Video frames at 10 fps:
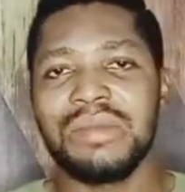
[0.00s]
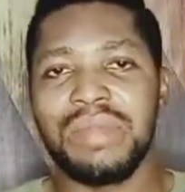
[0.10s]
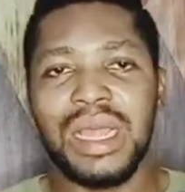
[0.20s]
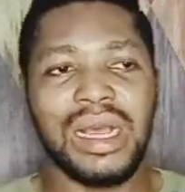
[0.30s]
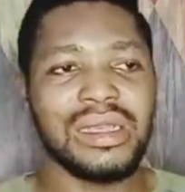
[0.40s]

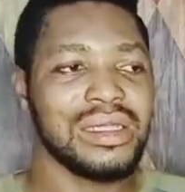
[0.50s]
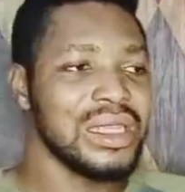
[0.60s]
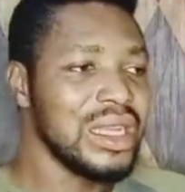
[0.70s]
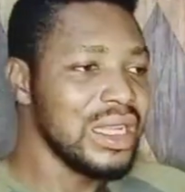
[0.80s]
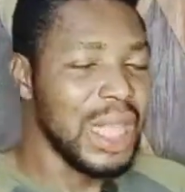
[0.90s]
Because
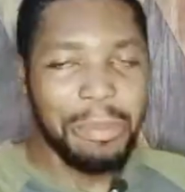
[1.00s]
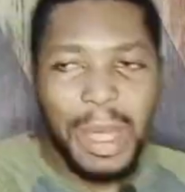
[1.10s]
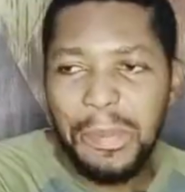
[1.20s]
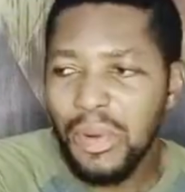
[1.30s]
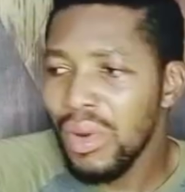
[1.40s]
the
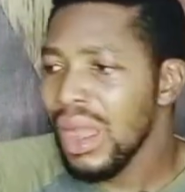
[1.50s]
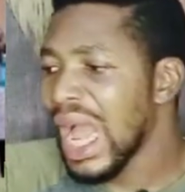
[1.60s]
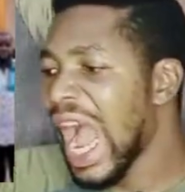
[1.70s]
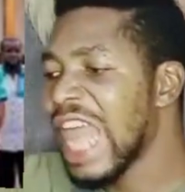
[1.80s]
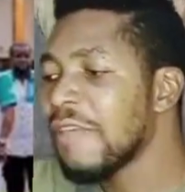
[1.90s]
people
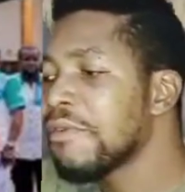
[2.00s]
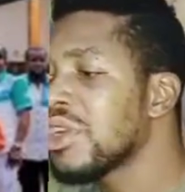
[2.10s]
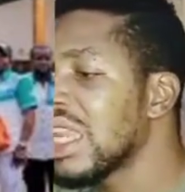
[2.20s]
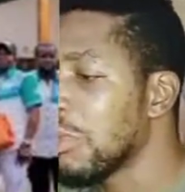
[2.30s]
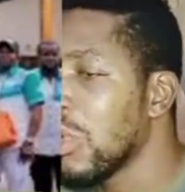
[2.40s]
are
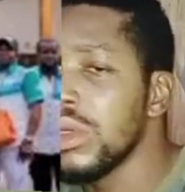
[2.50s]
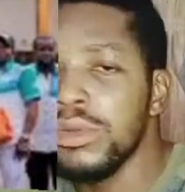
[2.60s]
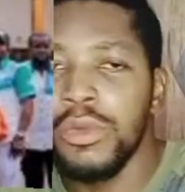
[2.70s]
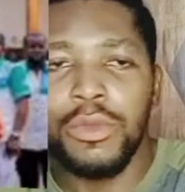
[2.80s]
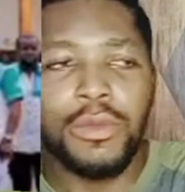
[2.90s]
even the
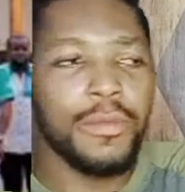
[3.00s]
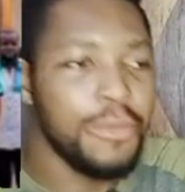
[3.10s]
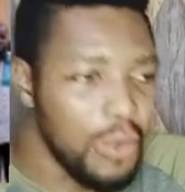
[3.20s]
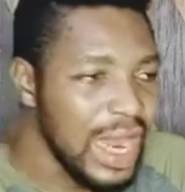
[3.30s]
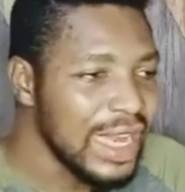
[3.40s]
one
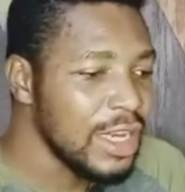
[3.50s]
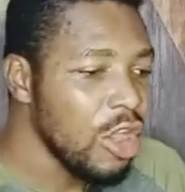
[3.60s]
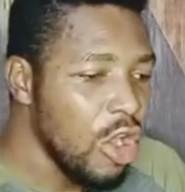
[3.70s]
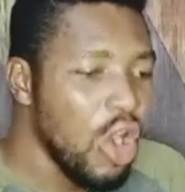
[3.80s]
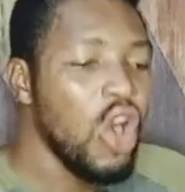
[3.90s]
fueling
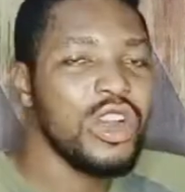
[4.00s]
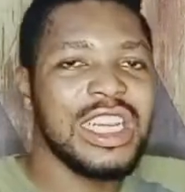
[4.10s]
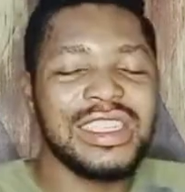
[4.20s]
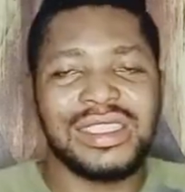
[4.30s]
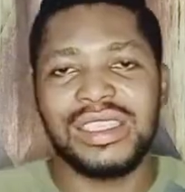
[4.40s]
all
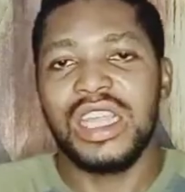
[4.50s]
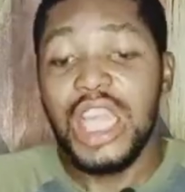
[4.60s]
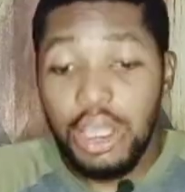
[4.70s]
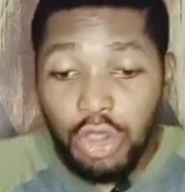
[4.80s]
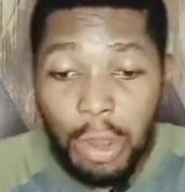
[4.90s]
this
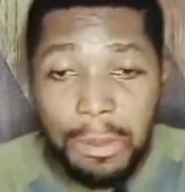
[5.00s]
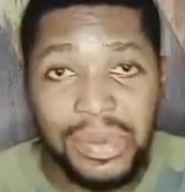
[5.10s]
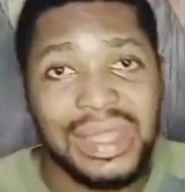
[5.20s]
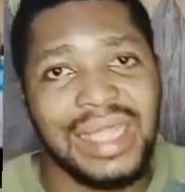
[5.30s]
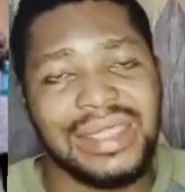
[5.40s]

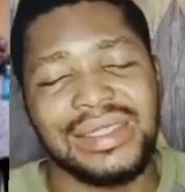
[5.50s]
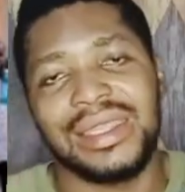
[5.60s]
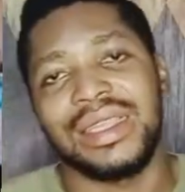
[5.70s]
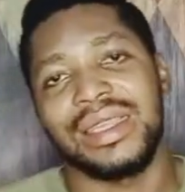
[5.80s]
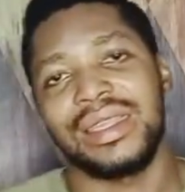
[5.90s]

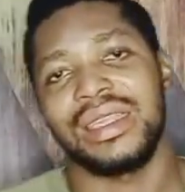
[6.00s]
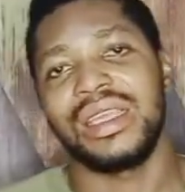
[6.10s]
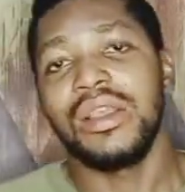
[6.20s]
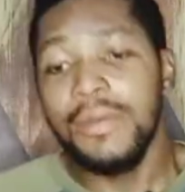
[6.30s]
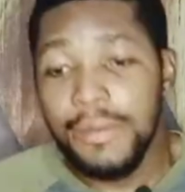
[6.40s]
incompetency,
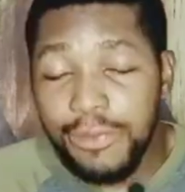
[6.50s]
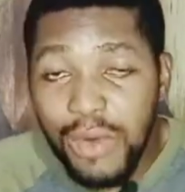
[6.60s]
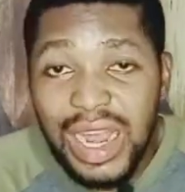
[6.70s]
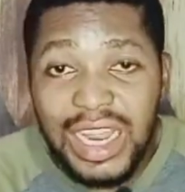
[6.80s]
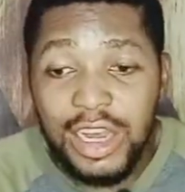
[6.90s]

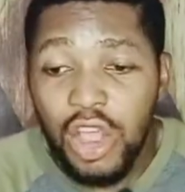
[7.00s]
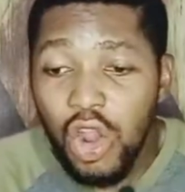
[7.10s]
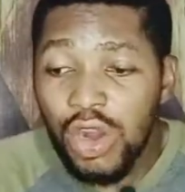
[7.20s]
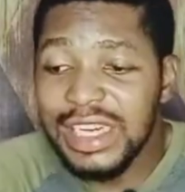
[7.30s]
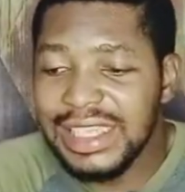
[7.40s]
fueling
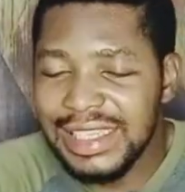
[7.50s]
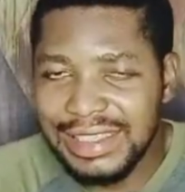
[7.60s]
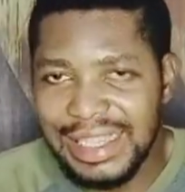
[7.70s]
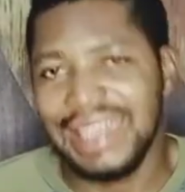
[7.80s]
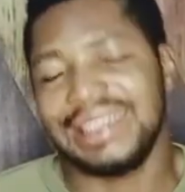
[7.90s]
all this
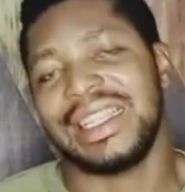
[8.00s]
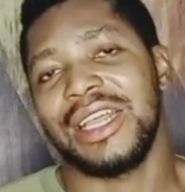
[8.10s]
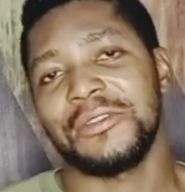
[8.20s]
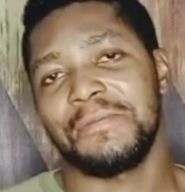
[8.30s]
disaster.